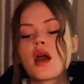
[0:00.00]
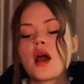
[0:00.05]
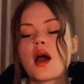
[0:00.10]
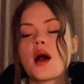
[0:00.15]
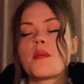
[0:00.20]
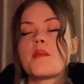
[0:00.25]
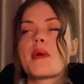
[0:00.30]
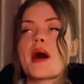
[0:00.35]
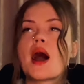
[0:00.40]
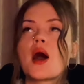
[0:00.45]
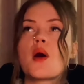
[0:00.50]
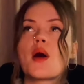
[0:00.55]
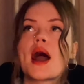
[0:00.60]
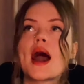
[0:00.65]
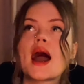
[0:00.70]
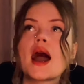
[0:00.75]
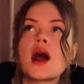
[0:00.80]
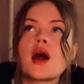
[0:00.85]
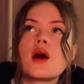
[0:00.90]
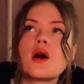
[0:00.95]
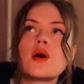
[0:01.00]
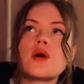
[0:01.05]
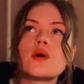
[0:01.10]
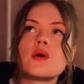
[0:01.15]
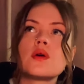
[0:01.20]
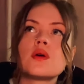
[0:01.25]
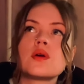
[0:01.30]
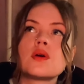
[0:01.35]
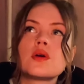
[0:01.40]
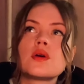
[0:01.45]
about how
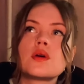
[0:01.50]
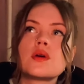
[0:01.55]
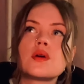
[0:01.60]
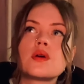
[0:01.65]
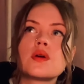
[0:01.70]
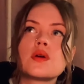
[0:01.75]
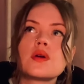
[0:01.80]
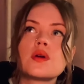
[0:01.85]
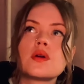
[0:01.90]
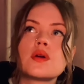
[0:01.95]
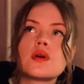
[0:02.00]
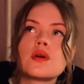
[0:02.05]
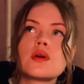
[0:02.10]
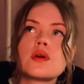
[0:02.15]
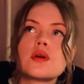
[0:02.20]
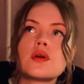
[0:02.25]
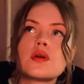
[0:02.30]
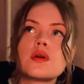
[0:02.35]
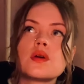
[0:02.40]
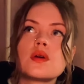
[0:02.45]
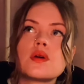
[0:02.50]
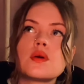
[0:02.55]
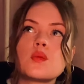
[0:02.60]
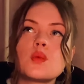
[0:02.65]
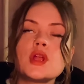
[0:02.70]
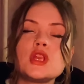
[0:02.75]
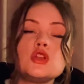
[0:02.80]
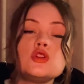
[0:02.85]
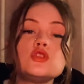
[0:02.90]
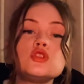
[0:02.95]

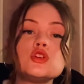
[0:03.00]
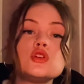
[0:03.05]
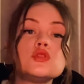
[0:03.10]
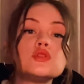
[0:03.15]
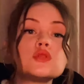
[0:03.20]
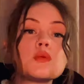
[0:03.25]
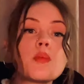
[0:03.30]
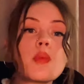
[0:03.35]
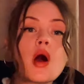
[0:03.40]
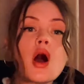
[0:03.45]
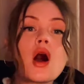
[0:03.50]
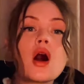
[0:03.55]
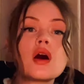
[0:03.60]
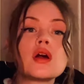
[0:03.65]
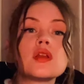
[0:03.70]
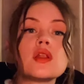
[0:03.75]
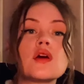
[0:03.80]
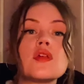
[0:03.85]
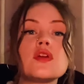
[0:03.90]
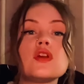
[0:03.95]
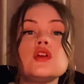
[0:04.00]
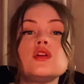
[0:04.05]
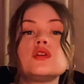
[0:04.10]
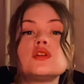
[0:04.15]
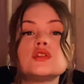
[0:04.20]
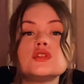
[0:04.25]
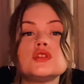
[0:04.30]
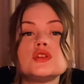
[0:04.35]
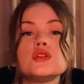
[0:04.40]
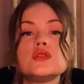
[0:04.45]
when you choose a partner, that you
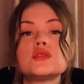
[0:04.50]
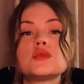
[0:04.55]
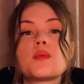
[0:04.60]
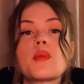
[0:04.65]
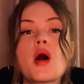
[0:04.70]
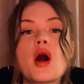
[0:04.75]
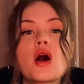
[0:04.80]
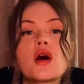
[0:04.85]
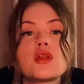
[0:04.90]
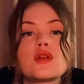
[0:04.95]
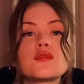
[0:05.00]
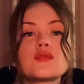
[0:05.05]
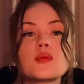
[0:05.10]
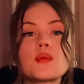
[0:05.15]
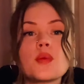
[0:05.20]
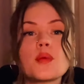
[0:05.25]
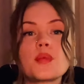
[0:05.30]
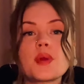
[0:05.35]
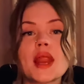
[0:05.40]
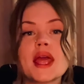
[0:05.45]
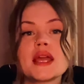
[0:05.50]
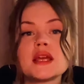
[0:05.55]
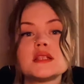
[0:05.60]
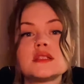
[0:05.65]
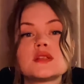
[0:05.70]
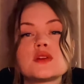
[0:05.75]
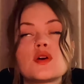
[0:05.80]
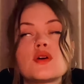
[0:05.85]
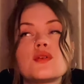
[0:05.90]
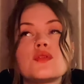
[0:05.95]
can choose a partner from a
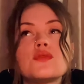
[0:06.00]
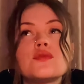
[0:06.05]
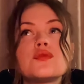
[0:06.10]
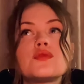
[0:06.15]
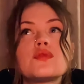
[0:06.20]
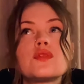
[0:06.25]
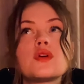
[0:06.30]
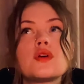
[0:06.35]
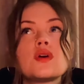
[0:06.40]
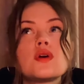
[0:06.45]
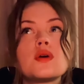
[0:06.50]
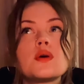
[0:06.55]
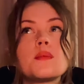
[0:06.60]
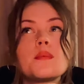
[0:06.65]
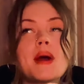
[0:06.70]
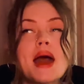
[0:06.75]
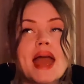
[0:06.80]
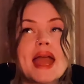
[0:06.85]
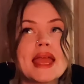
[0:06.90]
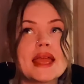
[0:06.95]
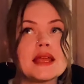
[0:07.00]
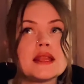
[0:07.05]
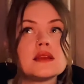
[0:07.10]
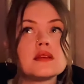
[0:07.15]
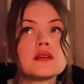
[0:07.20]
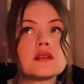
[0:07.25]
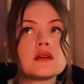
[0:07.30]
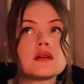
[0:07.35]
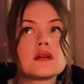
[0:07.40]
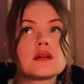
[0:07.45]
place of pain,
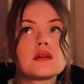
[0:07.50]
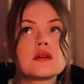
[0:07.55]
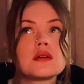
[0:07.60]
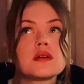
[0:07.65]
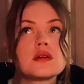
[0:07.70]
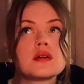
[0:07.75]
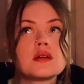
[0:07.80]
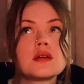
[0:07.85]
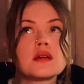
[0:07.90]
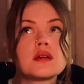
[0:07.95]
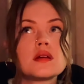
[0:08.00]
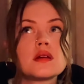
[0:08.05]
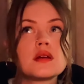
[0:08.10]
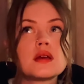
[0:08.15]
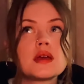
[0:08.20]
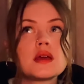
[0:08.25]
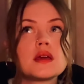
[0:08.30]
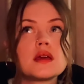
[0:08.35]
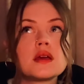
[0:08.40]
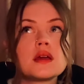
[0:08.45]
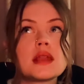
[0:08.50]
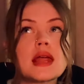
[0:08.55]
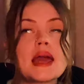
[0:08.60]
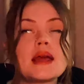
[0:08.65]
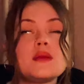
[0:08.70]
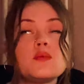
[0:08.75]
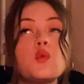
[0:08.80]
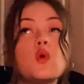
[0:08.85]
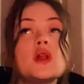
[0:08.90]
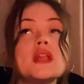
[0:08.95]

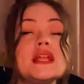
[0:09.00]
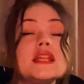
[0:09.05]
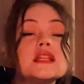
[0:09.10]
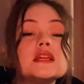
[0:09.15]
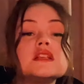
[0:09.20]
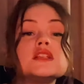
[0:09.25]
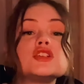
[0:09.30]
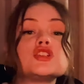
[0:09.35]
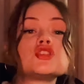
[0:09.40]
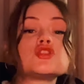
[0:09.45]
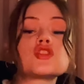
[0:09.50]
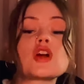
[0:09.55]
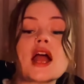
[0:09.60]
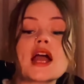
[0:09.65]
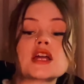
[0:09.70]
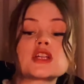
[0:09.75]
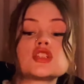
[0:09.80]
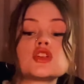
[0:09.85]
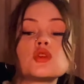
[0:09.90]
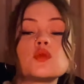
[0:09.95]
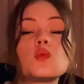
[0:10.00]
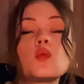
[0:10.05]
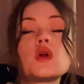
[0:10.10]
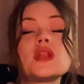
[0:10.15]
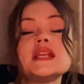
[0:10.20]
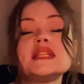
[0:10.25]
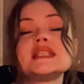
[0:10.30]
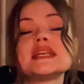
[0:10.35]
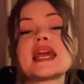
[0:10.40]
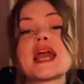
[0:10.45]
like wanting a distraction,
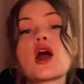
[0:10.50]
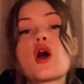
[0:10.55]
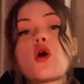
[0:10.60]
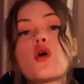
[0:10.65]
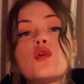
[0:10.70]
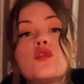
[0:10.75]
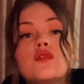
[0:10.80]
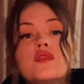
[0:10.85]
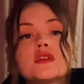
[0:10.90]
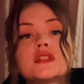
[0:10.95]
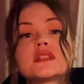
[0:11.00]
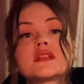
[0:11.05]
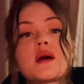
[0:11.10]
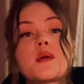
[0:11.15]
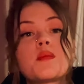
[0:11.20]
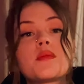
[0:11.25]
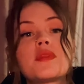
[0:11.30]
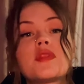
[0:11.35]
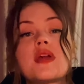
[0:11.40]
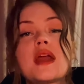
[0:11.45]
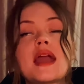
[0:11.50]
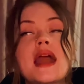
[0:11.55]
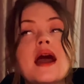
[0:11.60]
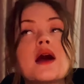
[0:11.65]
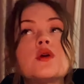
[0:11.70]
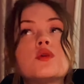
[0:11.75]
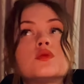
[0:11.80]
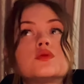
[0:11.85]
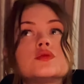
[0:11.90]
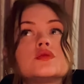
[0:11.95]
wanting to get over something
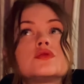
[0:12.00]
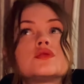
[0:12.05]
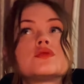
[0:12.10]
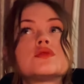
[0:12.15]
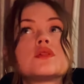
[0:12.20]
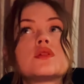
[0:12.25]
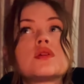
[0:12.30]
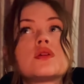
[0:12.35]
else,